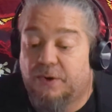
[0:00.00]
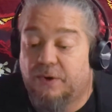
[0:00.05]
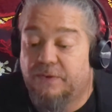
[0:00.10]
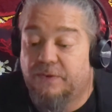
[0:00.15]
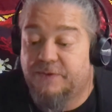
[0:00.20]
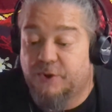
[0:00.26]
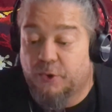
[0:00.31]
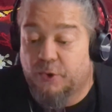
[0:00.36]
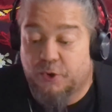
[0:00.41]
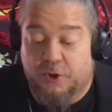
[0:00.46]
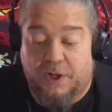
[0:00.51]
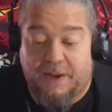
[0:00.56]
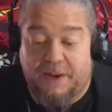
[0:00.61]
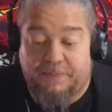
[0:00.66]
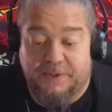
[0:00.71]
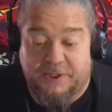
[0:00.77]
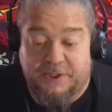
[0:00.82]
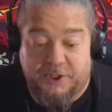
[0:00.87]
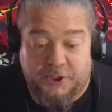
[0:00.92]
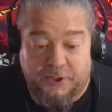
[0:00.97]
social
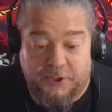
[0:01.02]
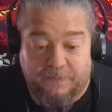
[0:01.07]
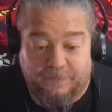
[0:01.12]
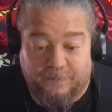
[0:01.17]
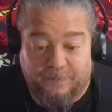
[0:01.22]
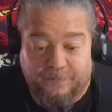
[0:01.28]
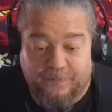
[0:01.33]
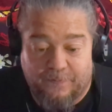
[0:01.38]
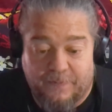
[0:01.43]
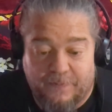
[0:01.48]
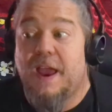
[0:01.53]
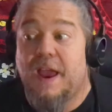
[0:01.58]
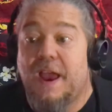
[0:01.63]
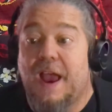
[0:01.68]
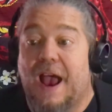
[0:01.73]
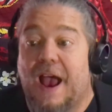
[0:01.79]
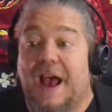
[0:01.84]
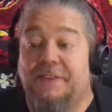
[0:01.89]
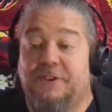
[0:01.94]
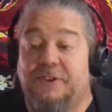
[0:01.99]
opposition.
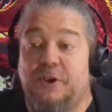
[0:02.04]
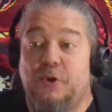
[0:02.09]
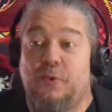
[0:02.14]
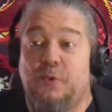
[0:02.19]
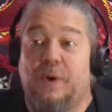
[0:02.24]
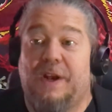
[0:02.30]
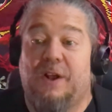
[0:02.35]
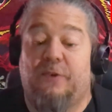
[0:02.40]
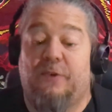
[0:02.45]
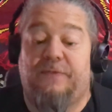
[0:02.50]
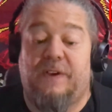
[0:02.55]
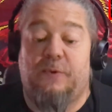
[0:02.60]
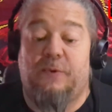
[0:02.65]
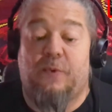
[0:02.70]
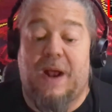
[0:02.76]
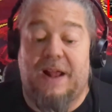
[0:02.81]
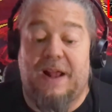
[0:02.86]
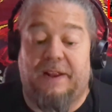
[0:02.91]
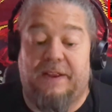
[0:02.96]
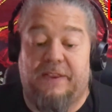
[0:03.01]
At the UNLV
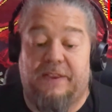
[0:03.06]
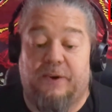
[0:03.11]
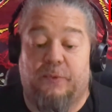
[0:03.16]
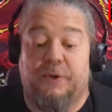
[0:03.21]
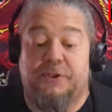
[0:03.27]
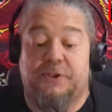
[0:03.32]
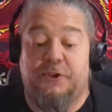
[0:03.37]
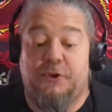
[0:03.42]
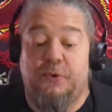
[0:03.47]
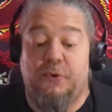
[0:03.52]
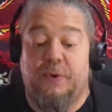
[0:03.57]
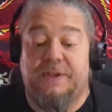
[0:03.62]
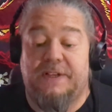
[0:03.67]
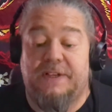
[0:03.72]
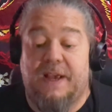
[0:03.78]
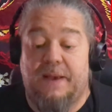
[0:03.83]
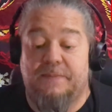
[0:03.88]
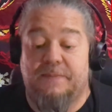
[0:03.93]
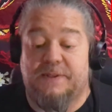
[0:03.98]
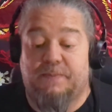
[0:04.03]
rally, there were 2
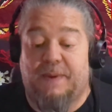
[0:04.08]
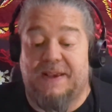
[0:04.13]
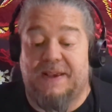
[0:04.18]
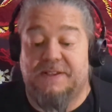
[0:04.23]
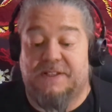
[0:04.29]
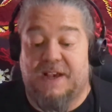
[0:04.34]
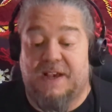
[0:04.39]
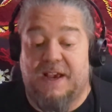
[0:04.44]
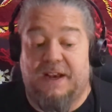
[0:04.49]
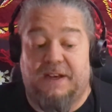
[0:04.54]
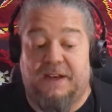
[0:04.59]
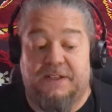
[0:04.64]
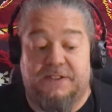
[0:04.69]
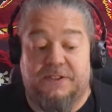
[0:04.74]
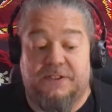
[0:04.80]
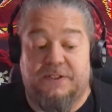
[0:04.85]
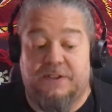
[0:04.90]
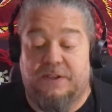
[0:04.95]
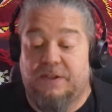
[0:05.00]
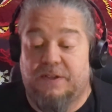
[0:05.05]
attempts by
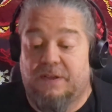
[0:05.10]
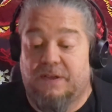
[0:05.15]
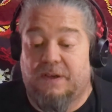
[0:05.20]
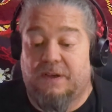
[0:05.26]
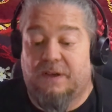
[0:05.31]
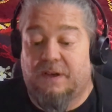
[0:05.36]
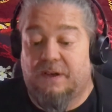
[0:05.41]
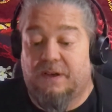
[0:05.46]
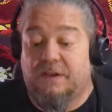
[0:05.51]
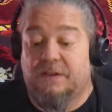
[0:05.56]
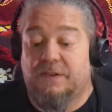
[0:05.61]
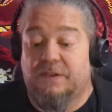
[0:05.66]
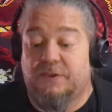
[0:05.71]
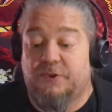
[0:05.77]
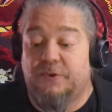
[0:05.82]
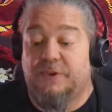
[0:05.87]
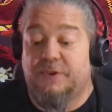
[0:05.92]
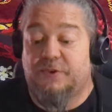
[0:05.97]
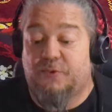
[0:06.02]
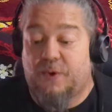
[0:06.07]
Zionists to
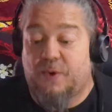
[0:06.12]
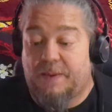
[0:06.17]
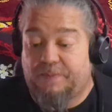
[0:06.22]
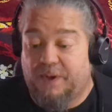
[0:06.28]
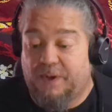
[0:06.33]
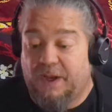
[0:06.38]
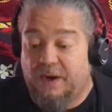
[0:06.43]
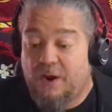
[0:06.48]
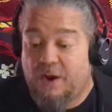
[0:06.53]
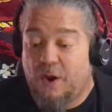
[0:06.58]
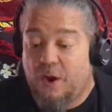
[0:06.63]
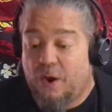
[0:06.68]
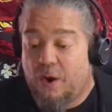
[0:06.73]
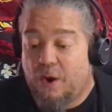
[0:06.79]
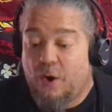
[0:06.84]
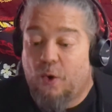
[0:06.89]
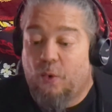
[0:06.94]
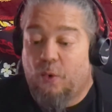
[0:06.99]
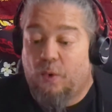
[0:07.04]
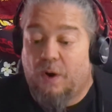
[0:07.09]
disrupt it.
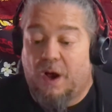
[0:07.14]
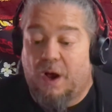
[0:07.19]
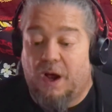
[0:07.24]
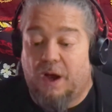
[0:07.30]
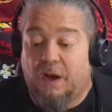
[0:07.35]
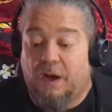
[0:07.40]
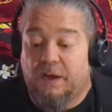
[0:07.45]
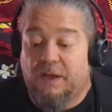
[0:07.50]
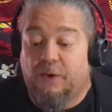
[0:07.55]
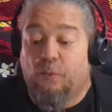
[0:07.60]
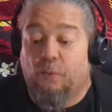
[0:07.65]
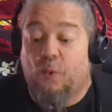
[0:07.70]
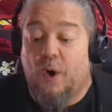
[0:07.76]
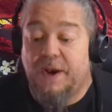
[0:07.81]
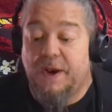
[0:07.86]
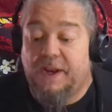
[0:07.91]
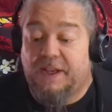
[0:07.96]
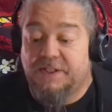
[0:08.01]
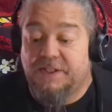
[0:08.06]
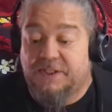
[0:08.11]
In one
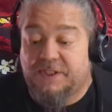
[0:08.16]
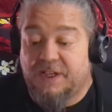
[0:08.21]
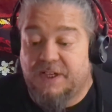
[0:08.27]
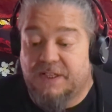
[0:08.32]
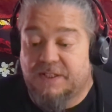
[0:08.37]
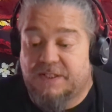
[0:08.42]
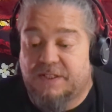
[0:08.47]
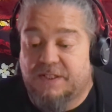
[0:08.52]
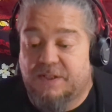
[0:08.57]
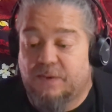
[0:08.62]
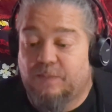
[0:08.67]
instance,